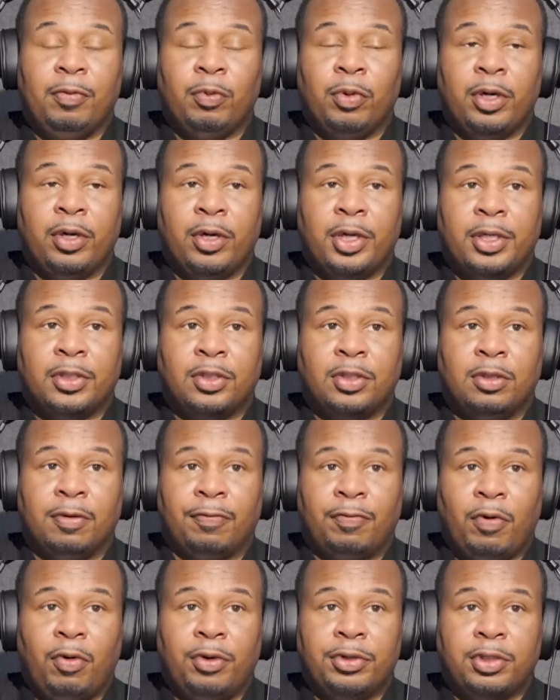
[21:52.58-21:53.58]
Whereas the
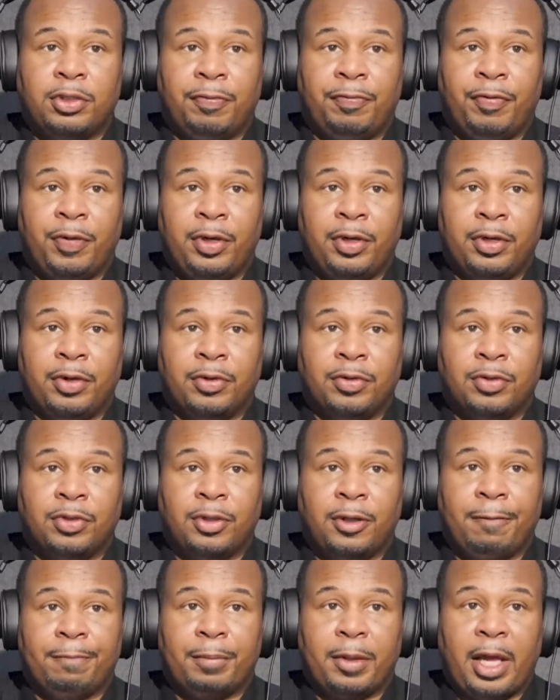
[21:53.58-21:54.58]
forest defenders